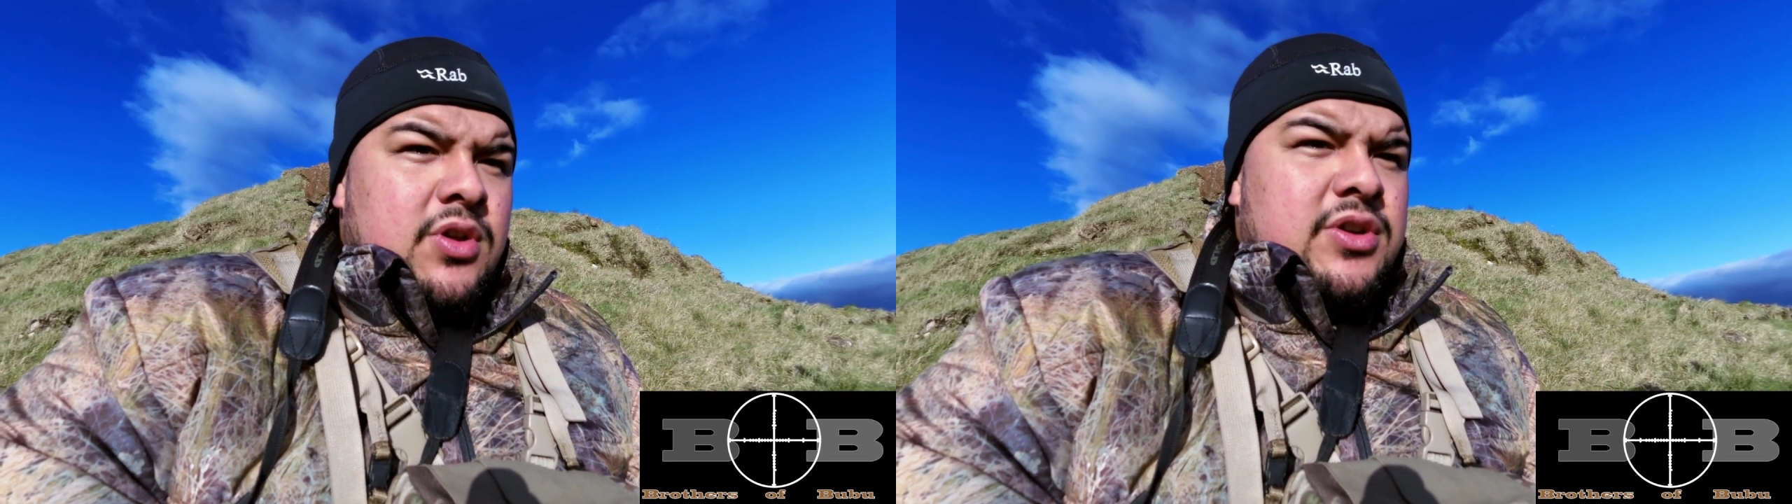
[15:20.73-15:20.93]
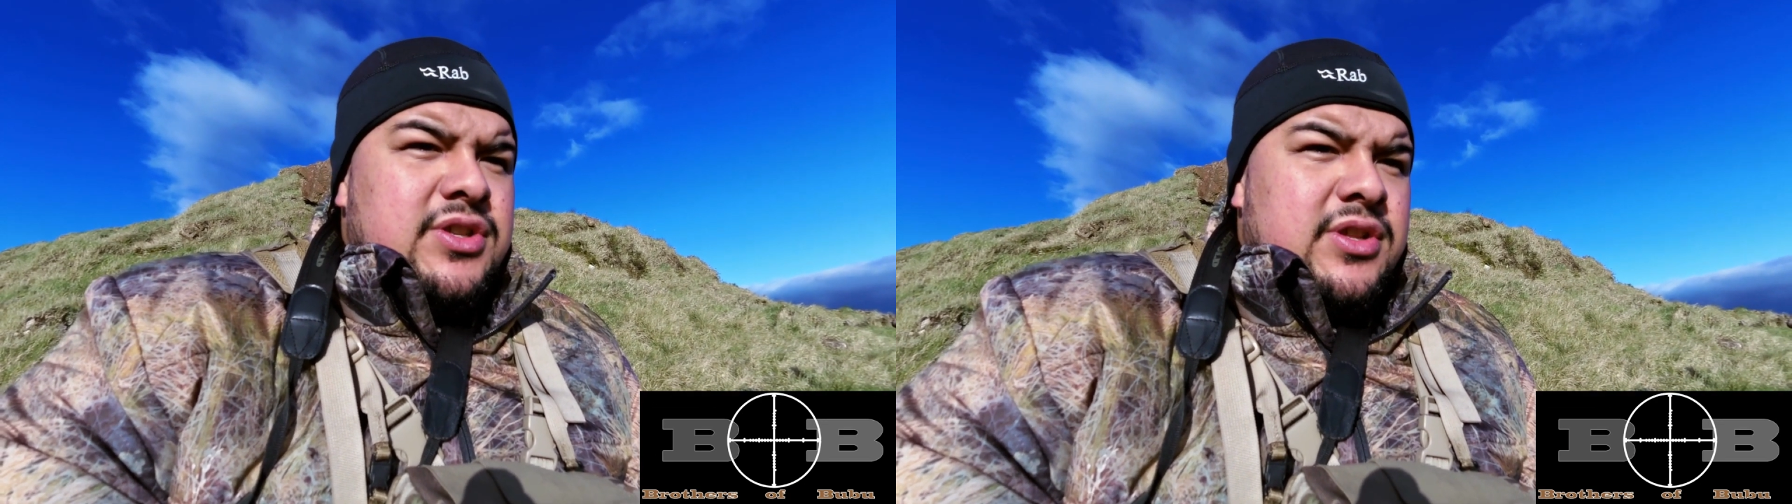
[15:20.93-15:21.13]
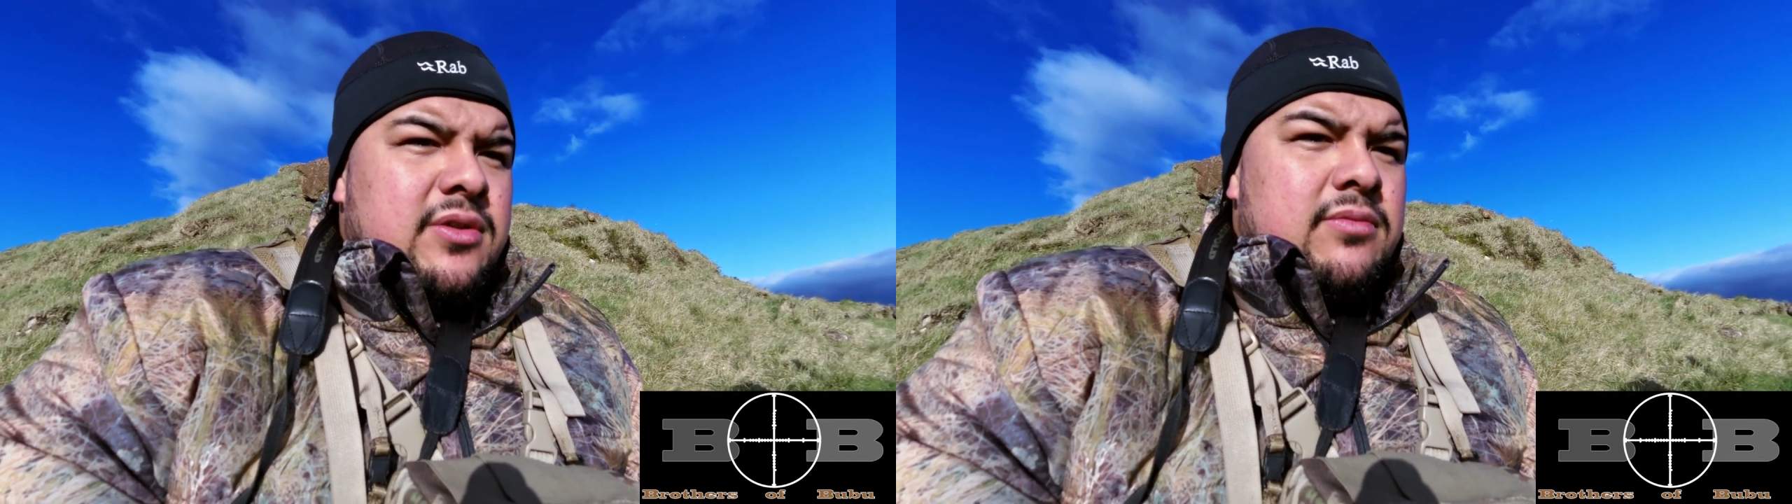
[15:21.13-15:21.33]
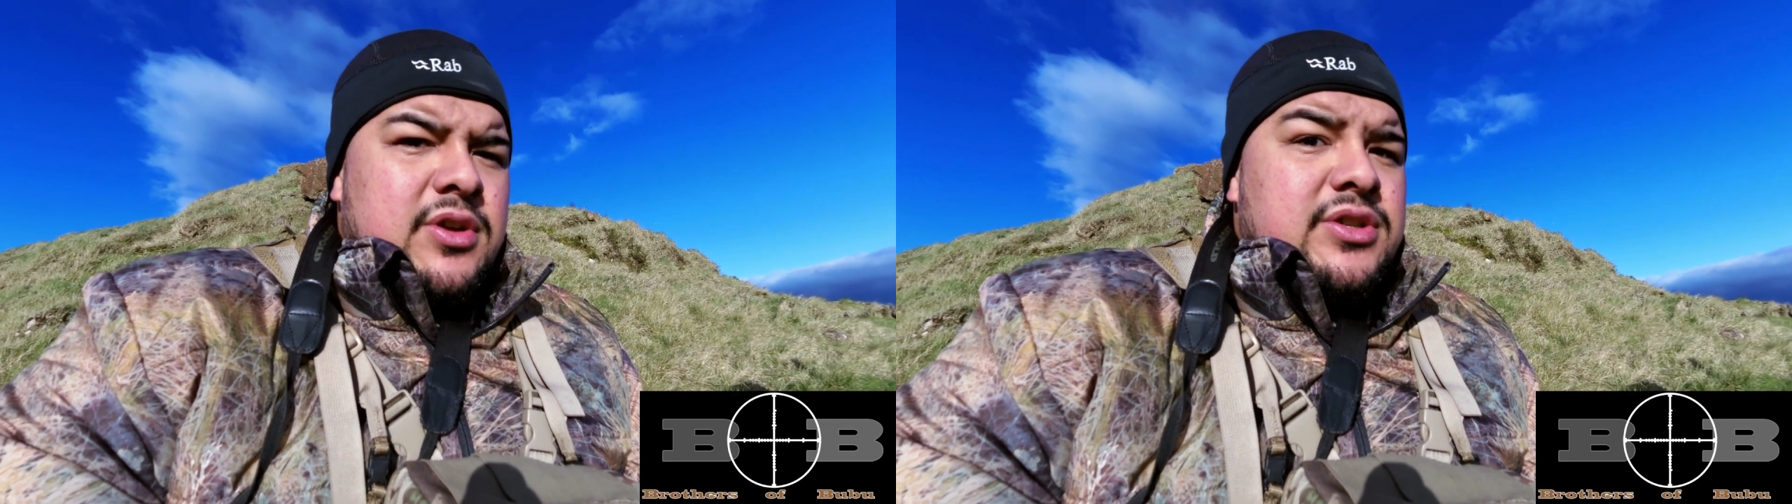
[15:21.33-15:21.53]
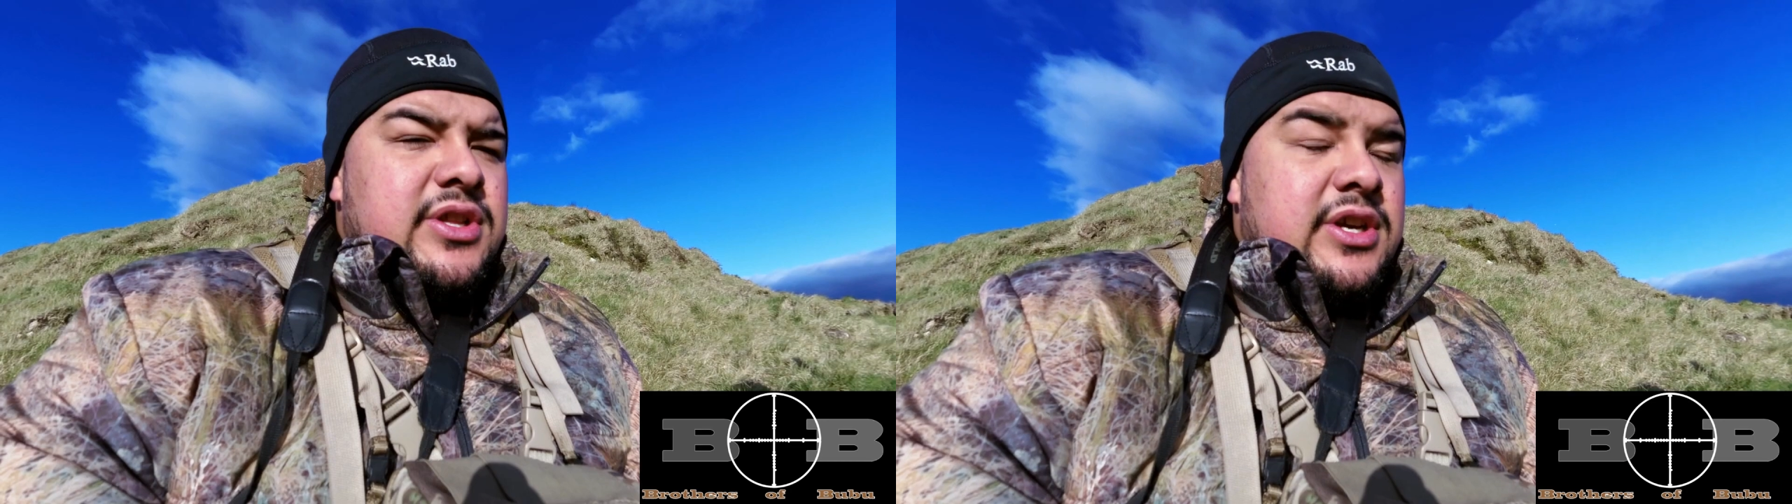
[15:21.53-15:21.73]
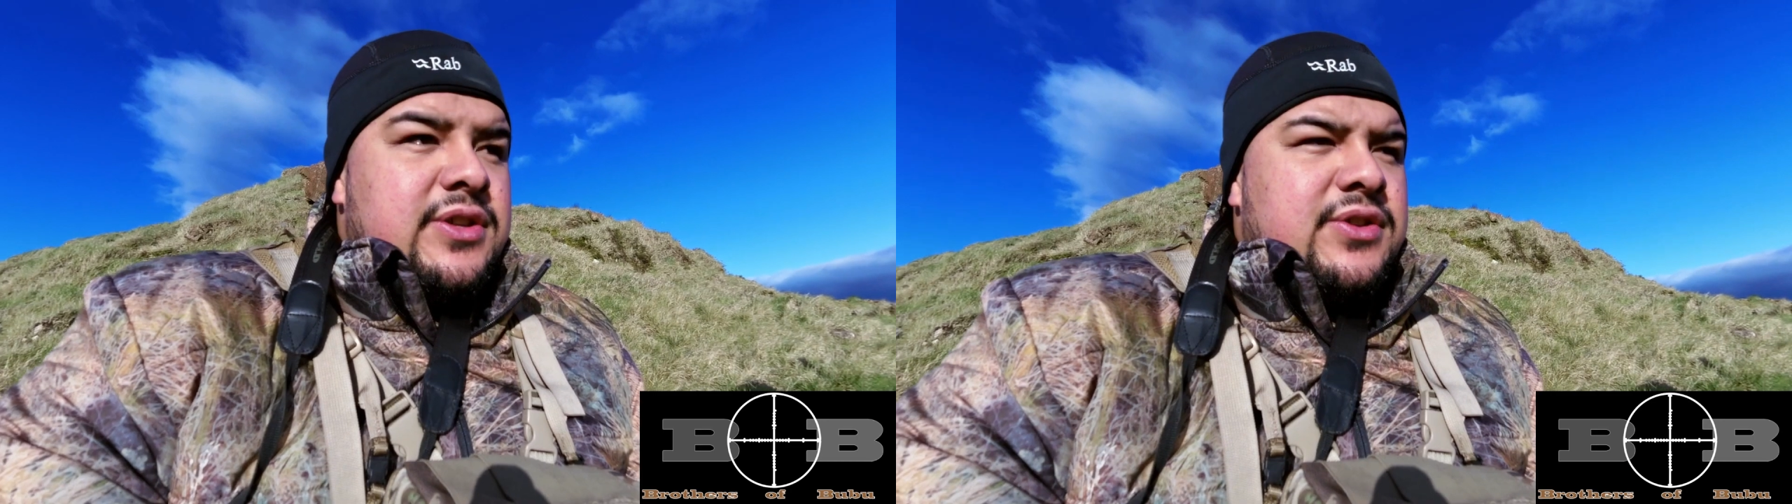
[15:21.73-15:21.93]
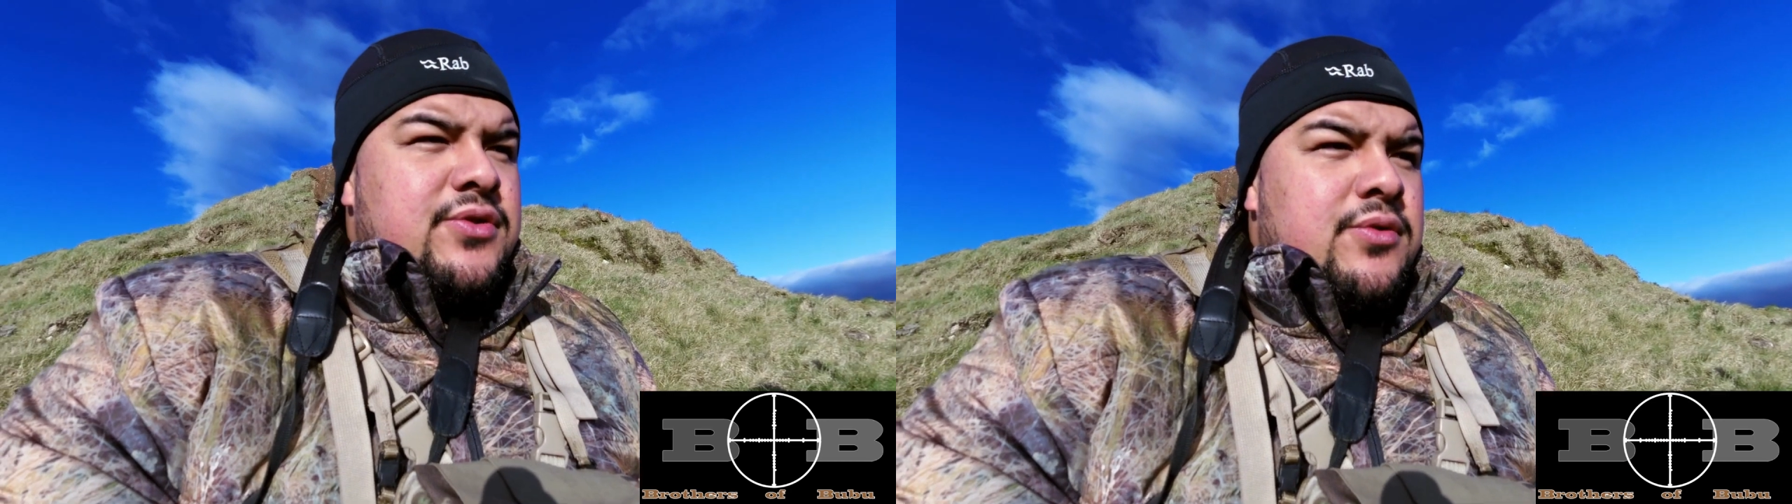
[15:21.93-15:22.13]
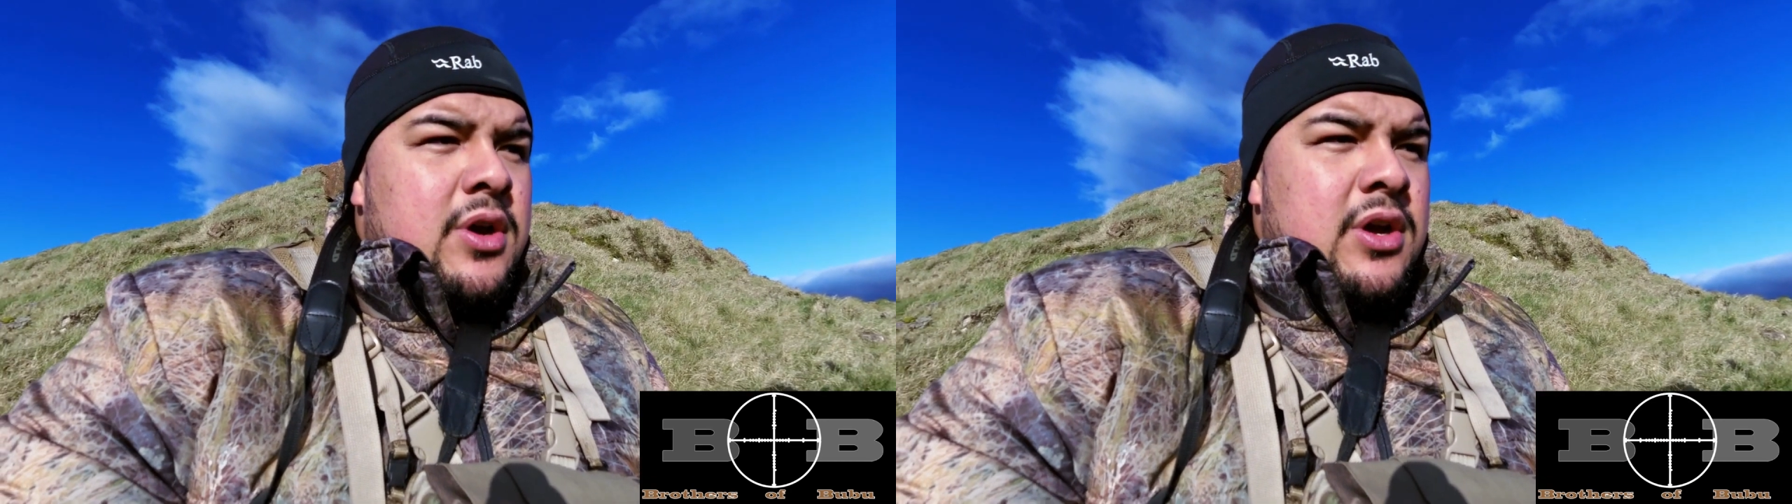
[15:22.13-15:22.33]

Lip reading: those are the hit too.